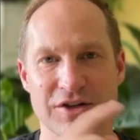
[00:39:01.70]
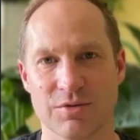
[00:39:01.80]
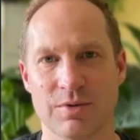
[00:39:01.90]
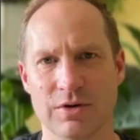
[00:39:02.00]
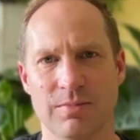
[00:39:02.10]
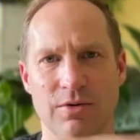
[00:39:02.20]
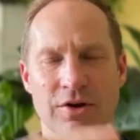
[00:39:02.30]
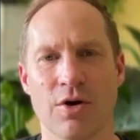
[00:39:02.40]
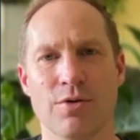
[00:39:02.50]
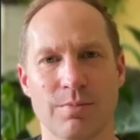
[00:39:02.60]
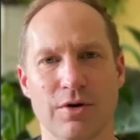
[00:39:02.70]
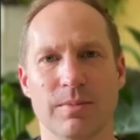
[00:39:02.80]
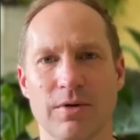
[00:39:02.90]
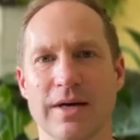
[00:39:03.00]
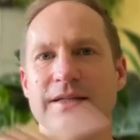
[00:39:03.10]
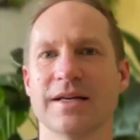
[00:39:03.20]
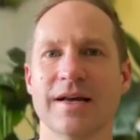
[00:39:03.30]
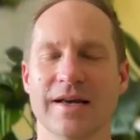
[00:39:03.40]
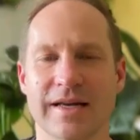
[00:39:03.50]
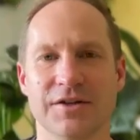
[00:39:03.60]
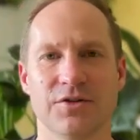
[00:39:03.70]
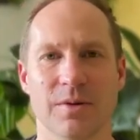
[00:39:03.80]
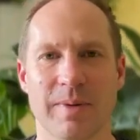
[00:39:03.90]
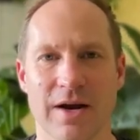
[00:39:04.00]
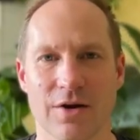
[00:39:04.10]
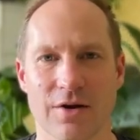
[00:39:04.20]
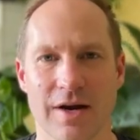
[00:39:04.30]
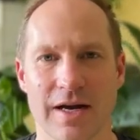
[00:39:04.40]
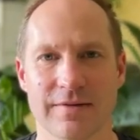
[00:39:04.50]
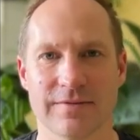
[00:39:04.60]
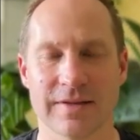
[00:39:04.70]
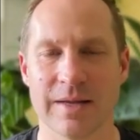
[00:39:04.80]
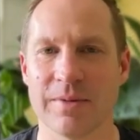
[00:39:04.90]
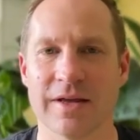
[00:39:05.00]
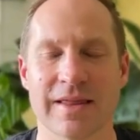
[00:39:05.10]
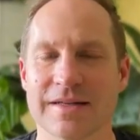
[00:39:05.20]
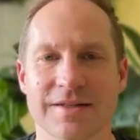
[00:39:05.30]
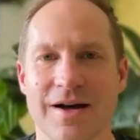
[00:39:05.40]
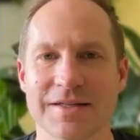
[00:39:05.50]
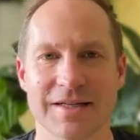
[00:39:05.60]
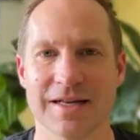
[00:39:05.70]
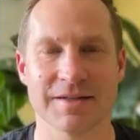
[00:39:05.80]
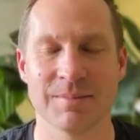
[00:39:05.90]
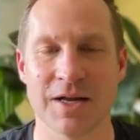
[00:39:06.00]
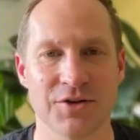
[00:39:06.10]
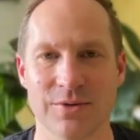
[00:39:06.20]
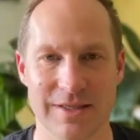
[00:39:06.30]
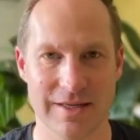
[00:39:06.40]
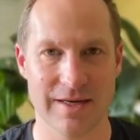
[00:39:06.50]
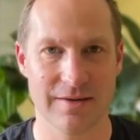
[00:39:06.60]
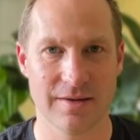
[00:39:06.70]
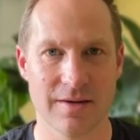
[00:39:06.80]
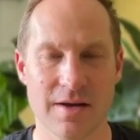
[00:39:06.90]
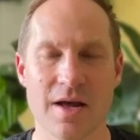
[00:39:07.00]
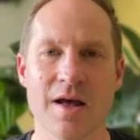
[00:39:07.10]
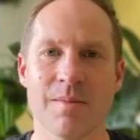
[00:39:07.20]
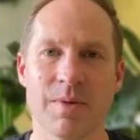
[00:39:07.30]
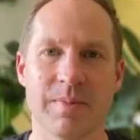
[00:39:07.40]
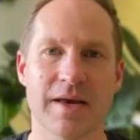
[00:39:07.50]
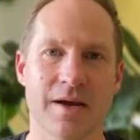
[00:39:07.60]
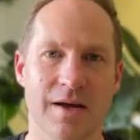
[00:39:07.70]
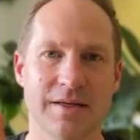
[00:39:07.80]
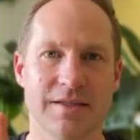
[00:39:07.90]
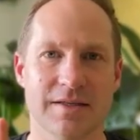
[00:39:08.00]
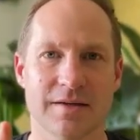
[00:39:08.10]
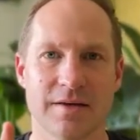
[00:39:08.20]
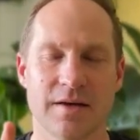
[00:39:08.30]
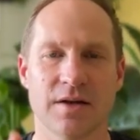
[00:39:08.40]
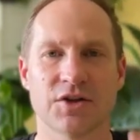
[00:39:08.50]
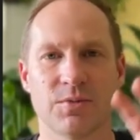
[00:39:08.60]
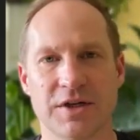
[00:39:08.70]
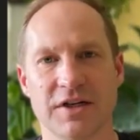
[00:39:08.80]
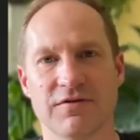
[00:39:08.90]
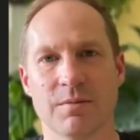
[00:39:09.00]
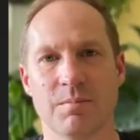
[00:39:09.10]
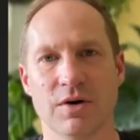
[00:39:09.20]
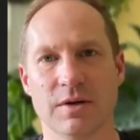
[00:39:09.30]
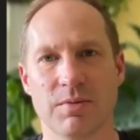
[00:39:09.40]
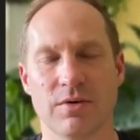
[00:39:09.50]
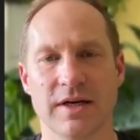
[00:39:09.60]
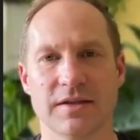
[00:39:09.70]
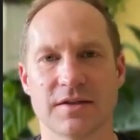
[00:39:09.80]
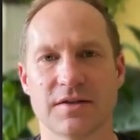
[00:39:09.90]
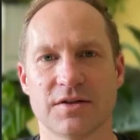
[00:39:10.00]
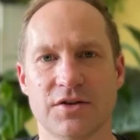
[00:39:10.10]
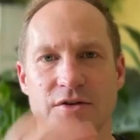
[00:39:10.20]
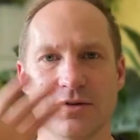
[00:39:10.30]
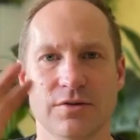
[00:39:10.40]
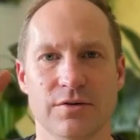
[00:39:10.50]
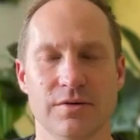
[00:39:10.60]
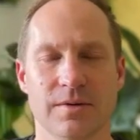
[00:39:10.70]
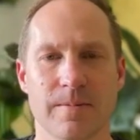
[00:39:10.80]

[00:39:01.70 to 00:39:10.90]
your own bullet points into a paragraph, they'd be like, that's nonsense. I'm not doing that. But because switching from bullet points to